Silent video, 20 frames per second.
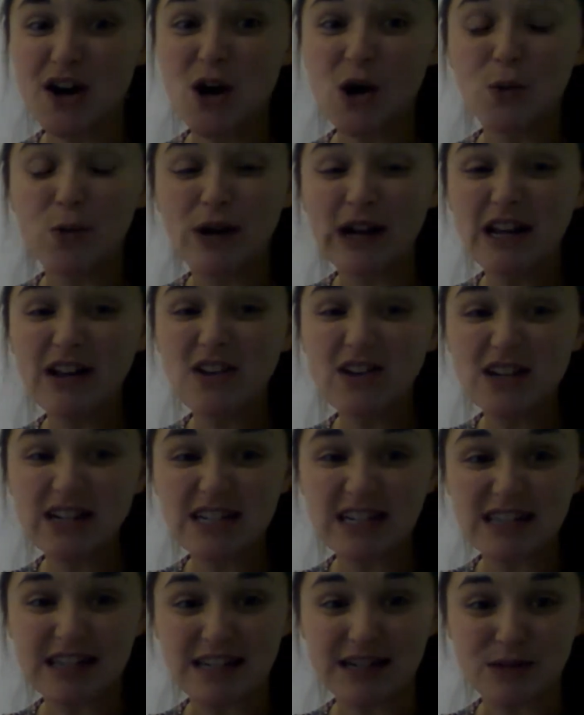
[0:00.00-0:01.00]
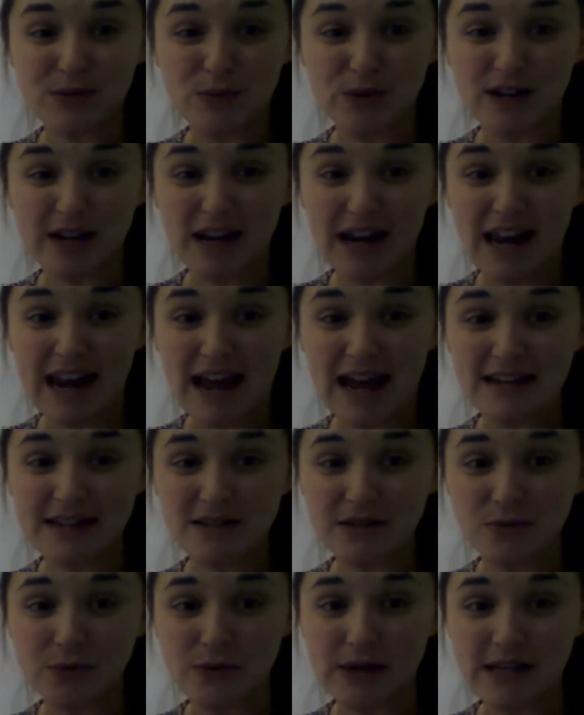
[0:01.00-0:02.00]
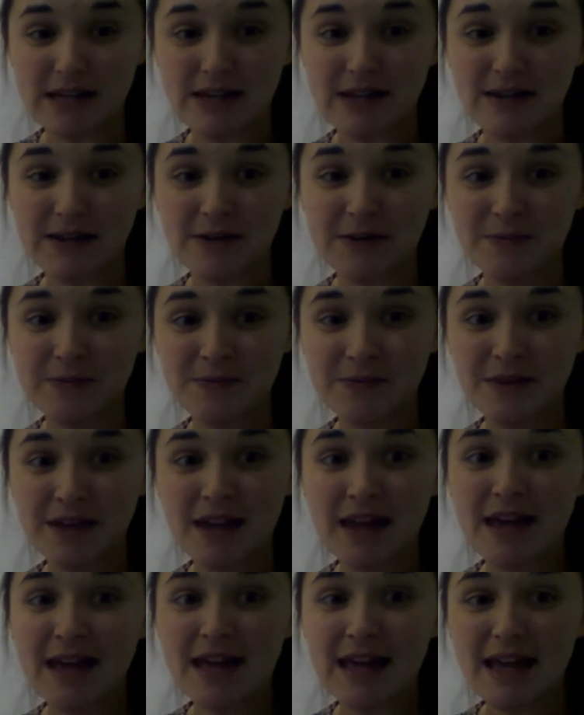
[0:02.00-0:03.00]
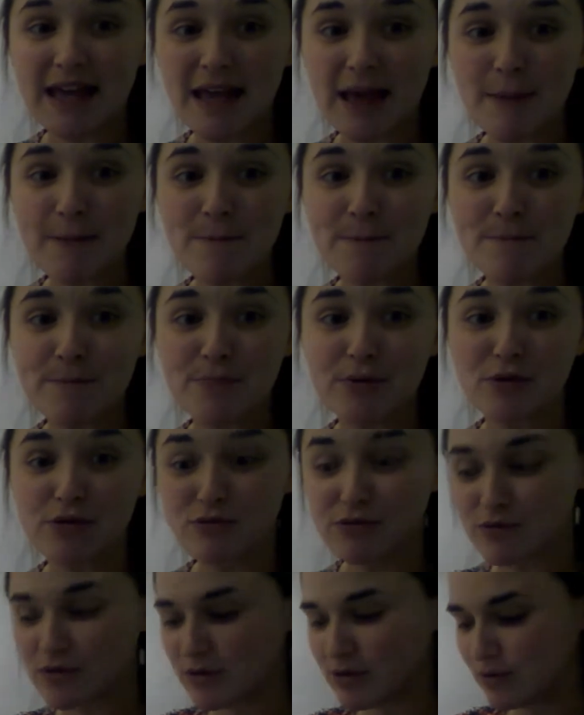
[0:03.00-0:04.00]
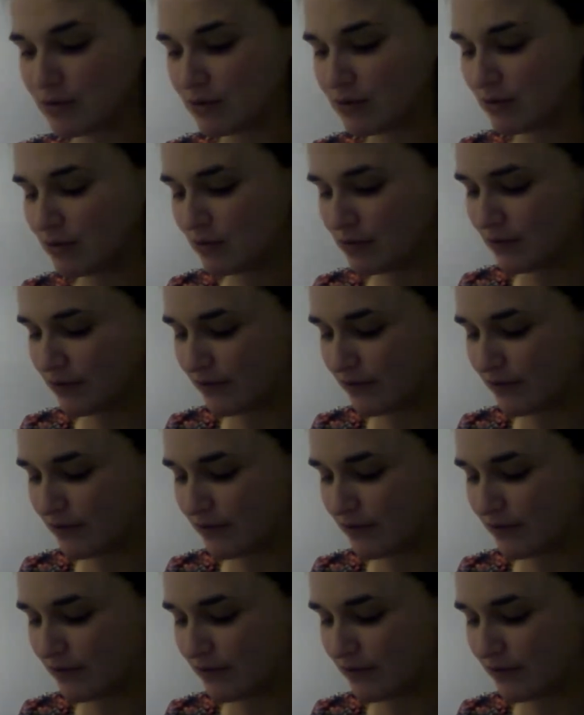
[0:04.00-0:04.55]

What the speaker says: We looked at this word last week. Improve.